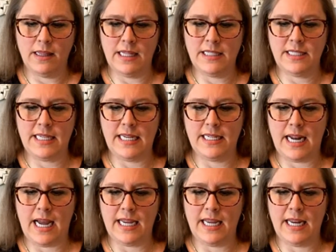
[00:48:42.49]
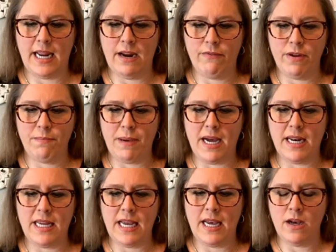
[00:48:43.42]
Let's see, did I get
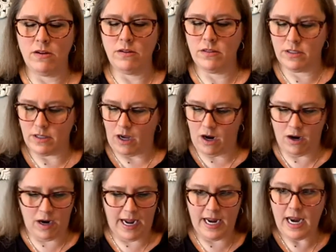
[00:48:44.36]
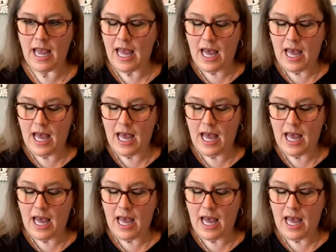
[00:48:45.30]
everybody else? All right.